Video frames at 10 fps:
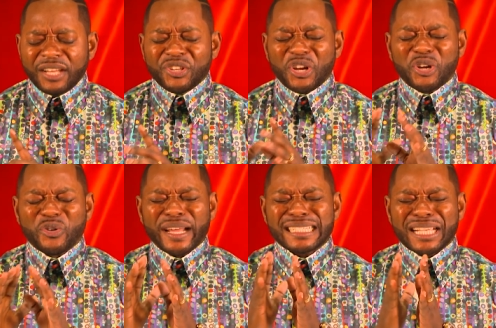The
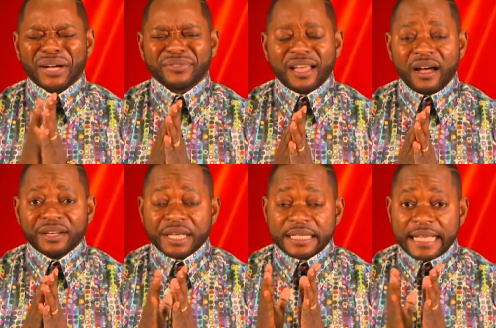grace of
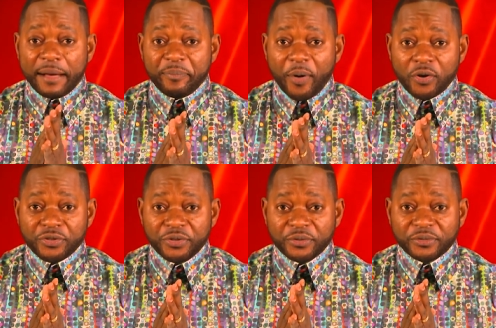God is upon
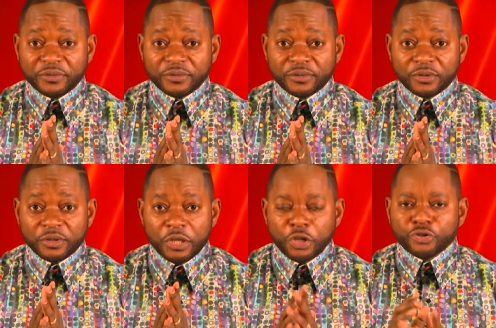you.
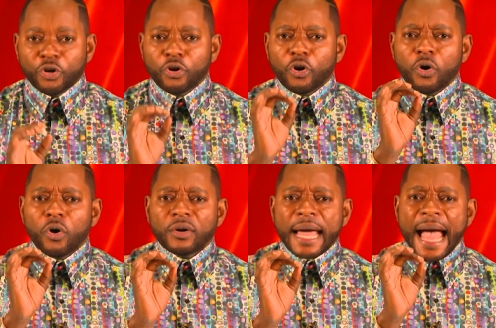The
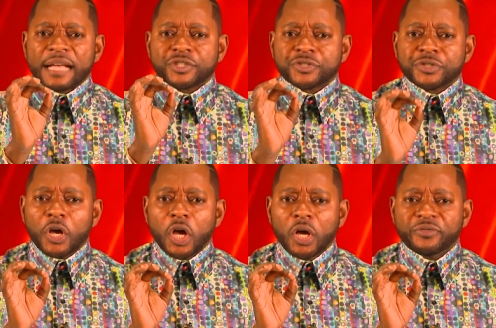Lord I
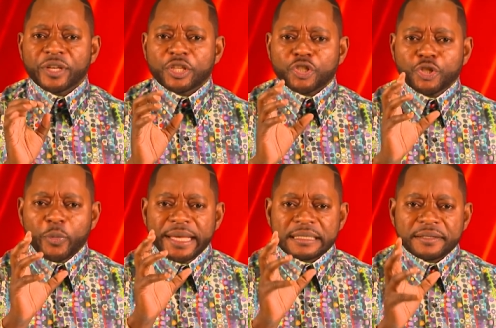serve is
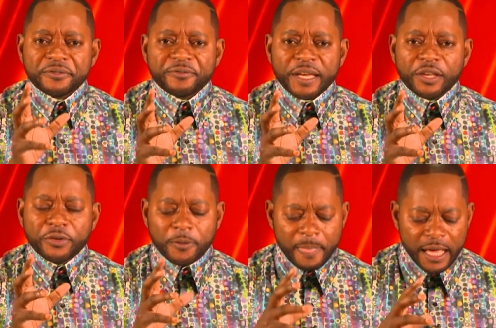doing something in
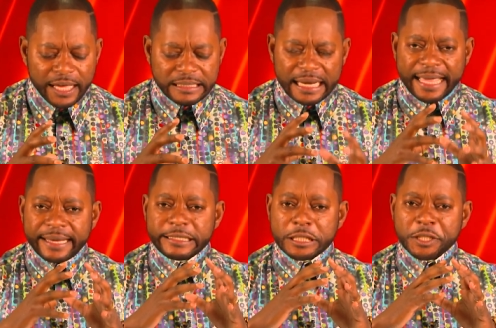you. It's like a
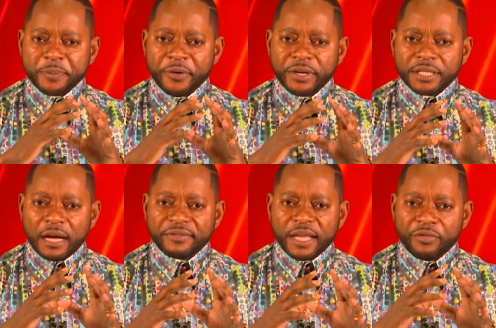spirit
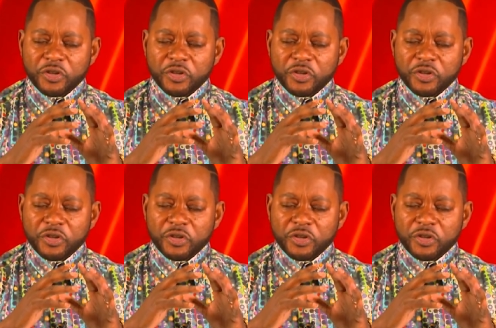of God.